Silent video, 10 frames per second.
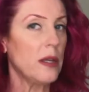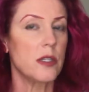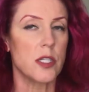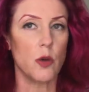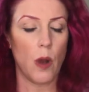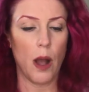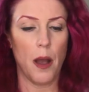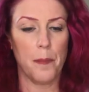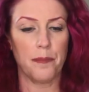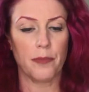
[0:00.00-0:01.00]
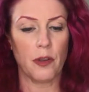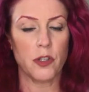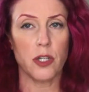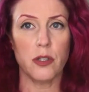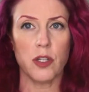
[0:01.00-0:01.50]
So
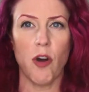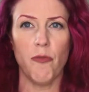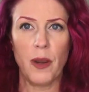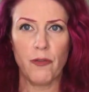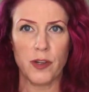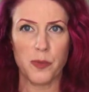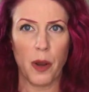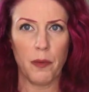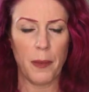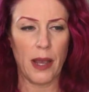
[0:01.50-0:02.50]
to solve my frizz problem,